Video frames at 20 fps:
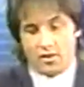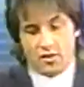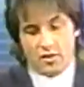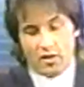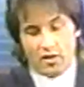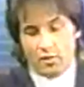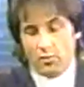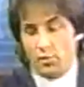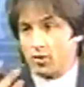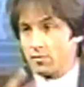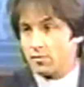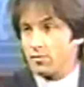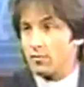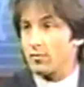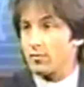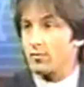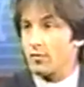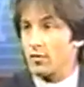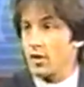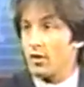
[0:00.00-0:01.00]
But he's going to push
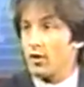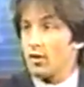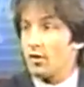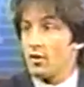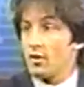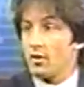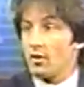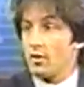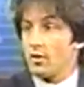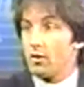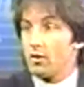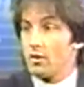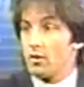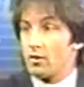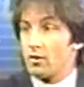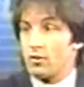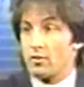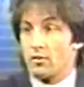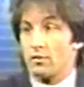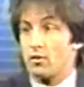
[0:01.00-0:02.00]
me away. I mean, he's going to have a
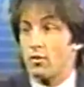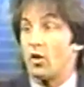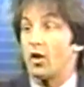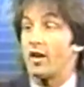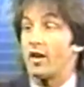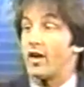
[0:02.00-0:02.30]
lot of strength.